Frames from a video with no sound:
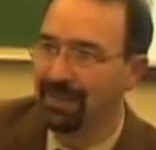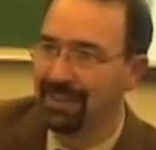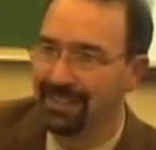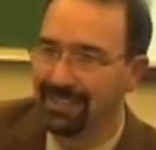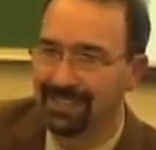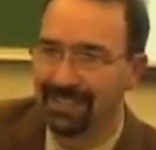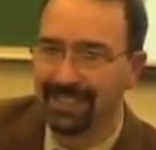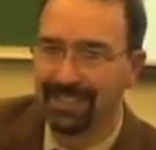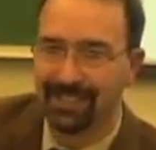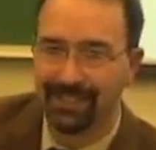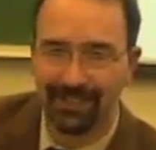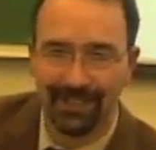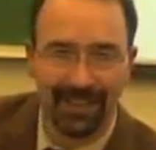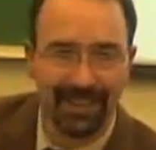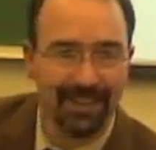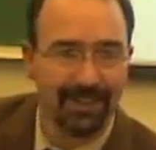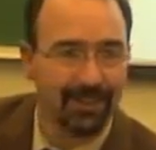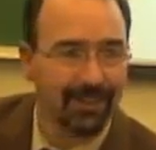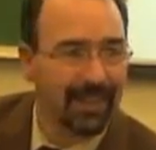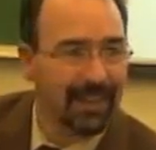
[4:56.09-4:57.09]
that sixth
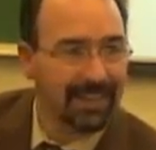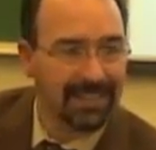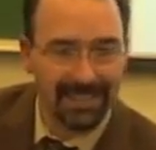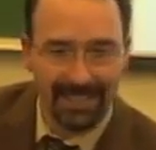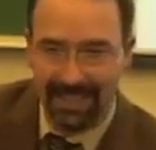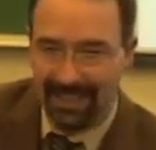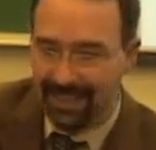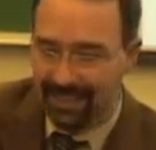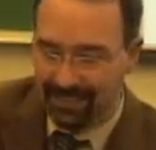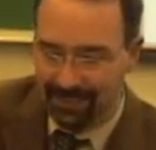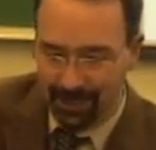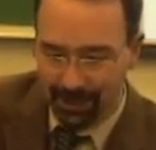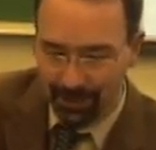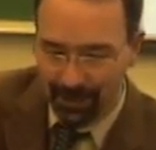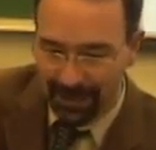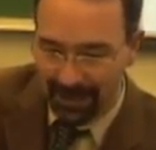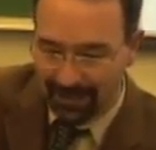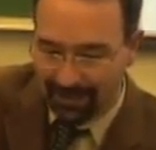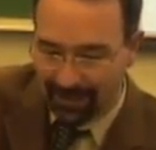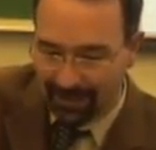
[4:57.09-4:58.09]
grade, or that science, or
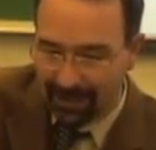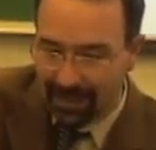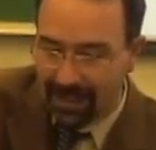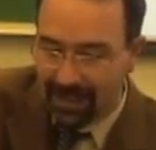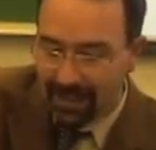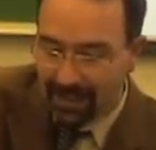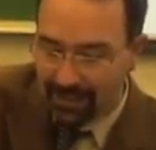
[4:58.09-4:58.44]
whatever,